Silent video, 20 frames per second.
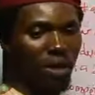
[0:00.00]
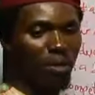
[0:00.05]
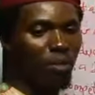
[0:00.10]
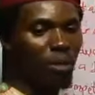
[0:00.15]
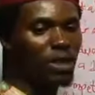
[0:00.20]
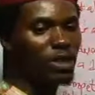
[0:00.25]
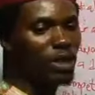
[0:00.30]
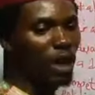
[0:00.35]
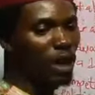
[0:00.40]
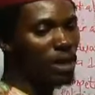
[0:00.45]

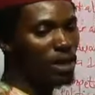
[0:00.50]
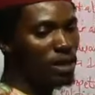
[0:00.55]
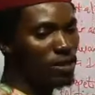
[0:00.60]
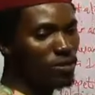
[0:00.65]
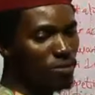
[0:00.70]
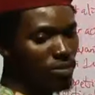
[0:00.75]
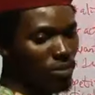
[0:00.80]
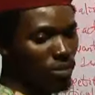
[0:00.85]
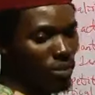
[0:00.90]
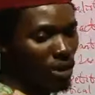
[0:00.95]

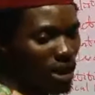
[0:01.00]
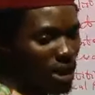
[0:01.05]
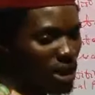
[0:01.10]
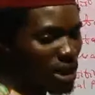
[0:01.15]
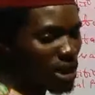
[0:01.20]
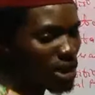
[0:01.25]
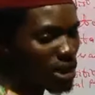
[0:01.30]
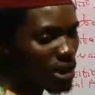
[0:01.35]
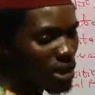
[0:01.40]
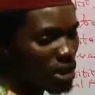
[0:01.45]
majorly,
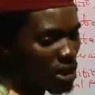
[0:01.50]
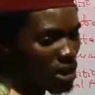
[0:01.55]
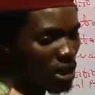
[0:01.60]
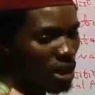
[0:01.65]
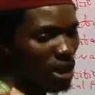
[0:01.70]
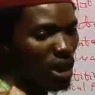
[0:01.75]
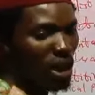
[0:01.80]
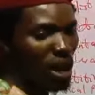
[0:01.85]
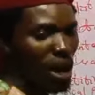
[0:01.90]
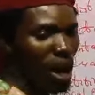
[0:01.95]
is
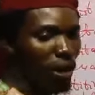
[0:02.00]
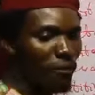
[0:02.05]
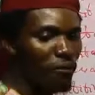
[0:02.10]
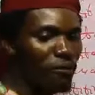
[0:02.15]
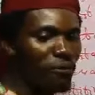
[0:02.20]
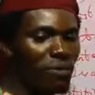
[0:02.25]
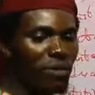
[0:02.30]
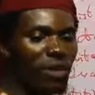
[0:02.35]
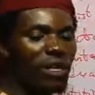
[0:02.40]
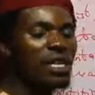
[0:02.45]
a
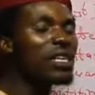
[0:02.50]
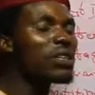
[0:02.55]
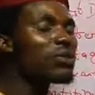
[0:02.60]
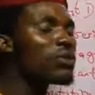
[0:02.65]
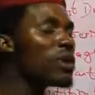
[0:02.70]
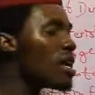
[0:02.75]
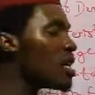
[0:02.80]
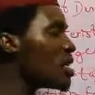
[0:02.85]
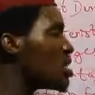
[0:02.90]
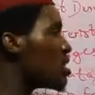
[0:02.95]
free
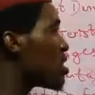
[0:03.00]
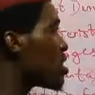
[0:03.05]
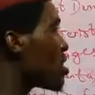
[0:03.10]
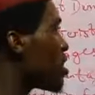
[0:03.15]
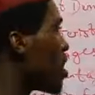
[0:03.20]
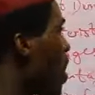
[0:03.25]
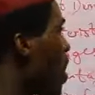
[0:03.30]
range